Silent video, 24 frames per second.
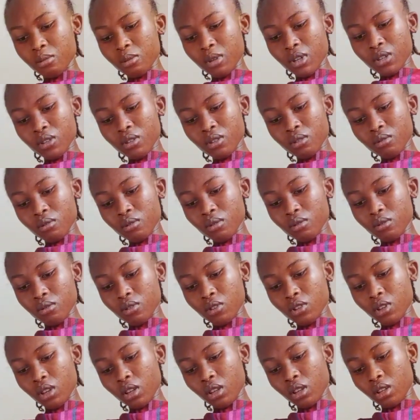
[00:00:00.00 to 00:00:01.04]
but I just want to
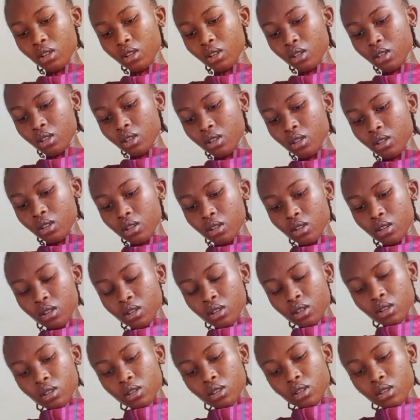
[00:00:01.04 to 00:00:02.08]

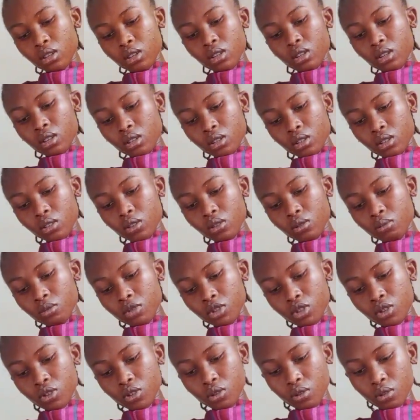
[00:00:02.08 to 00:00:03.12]
check to
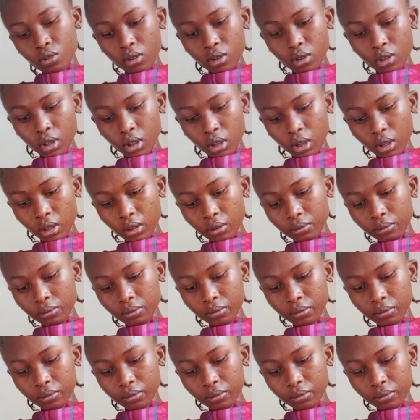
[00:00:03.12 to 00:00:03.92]
be sure that